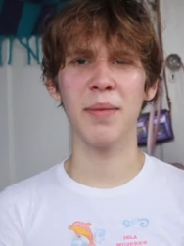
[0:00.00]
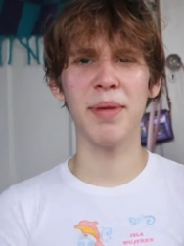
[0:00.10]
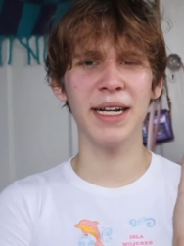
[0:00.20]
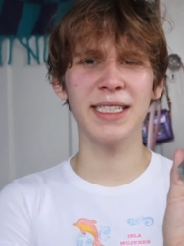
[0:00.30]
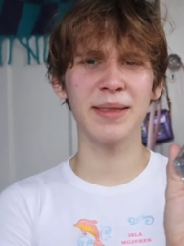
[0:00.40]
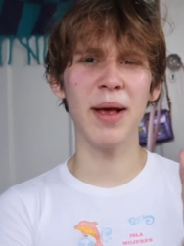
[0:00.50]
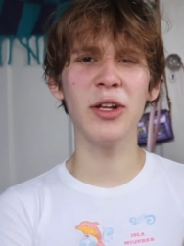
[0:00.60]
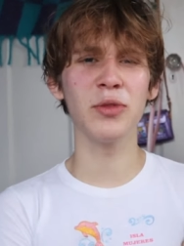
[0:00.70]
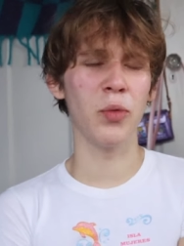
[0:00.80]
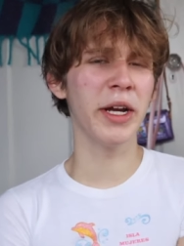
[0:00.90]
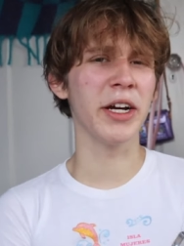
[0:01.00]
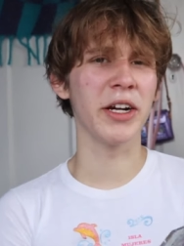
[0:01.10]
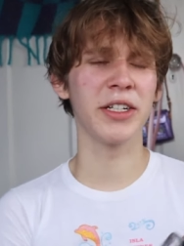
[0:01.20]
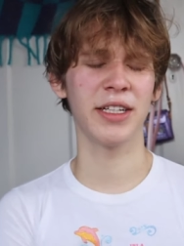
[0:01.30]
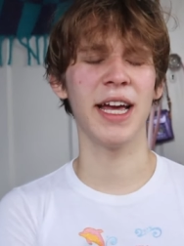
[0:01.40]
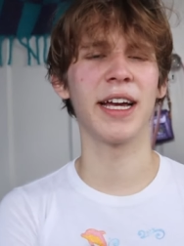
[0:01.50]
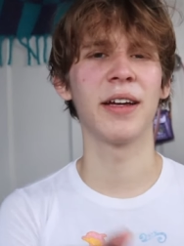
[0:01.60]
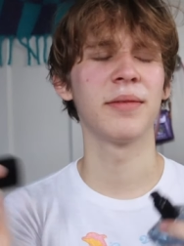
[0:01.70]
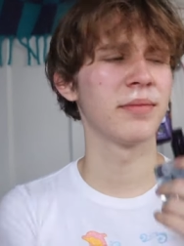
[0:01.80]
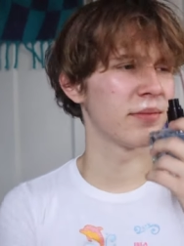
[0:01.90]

but it smells weird. Like,